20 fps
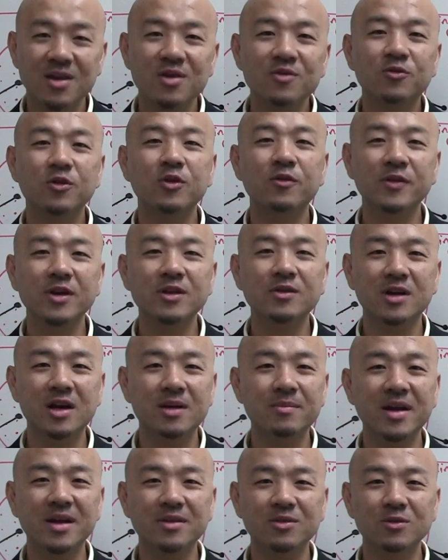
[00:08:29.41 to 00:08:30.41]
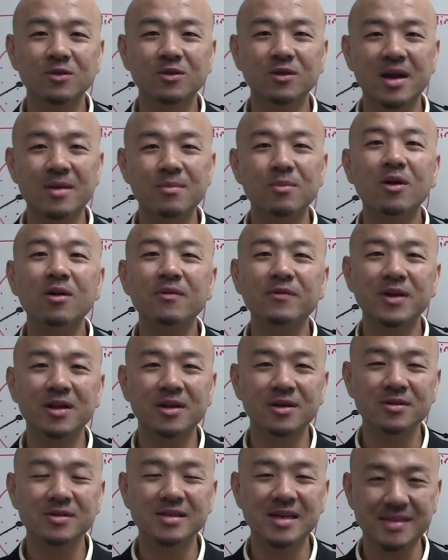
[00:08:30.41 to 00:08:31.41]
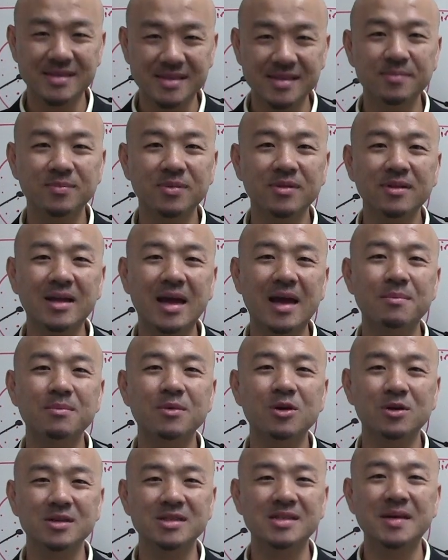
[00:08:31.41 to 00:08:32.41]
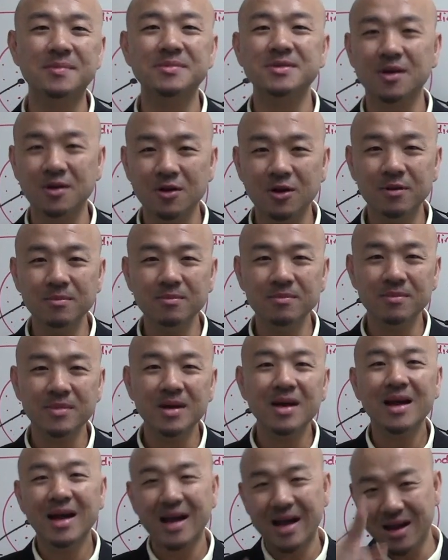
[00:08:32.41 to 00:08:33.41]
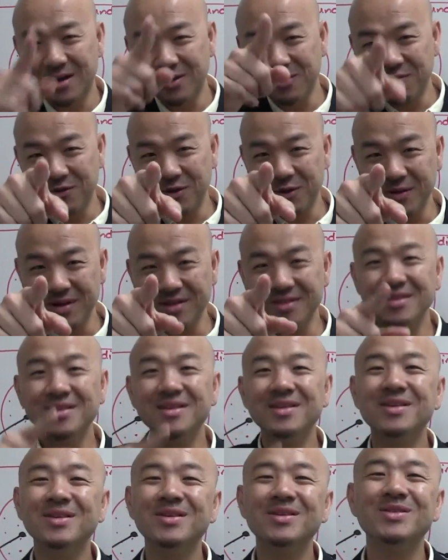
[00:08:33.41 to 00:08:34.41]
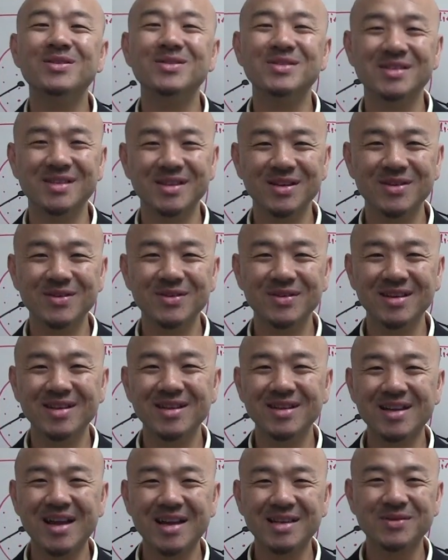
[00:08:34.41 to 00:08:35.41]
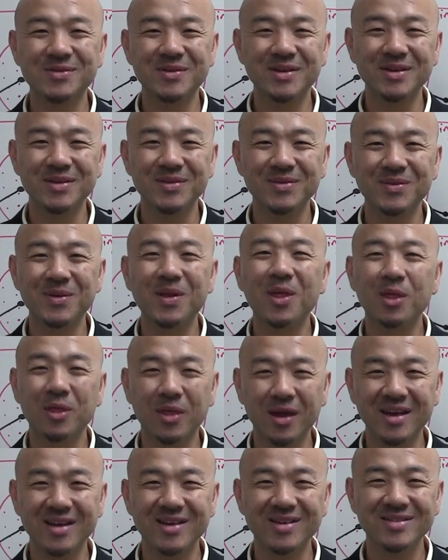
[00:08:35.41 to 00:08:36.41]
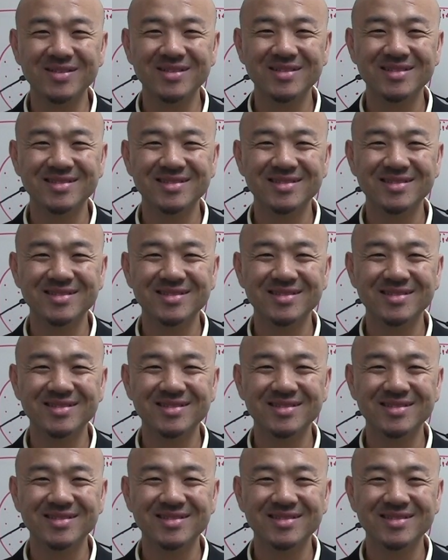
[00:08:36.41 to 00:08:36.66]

Feel free to come back to look at more videos at simplecamconcepts.com. I look forward to seeing you in the next video. Thank you.